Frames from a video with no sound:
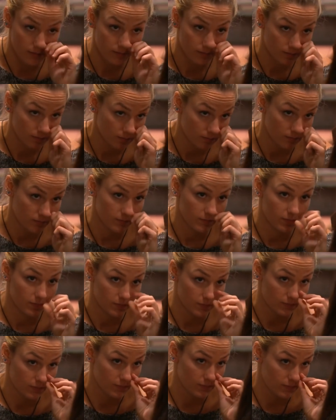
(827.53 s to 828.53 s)
and we
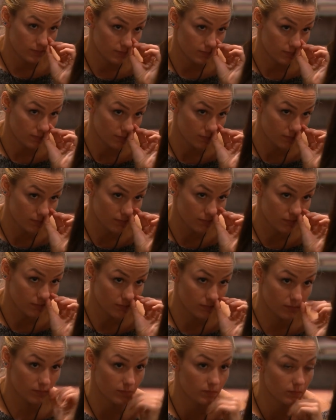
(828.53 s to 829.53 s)
cannot do what
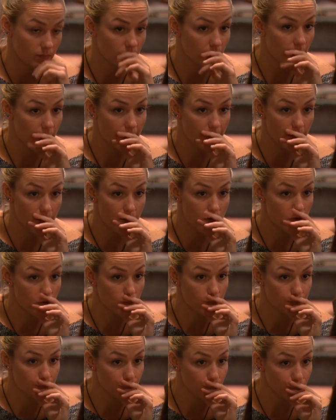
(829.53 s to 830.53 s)
we did last week
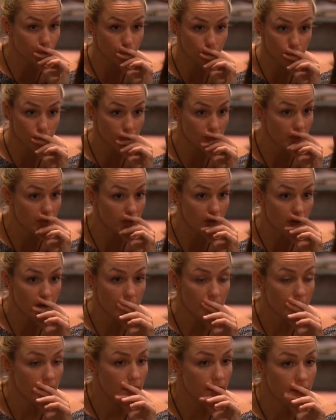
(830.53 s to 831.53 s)
with the bullshit of
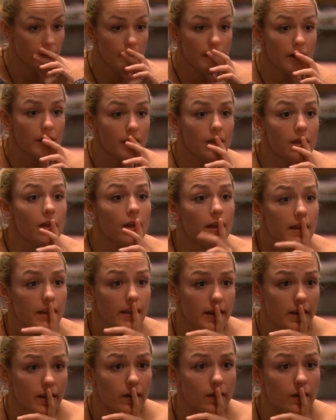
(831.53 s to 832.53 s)
let's keep
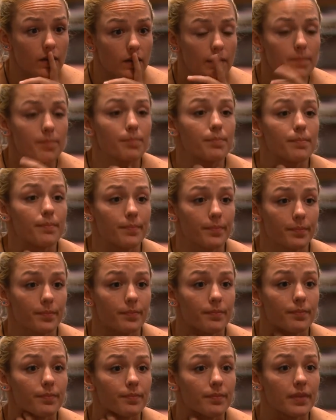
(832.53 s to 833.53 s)
Liv because she's not
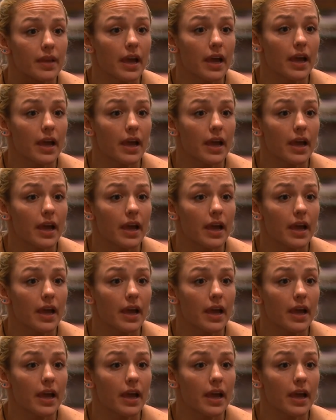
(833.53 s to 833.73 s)
as strong.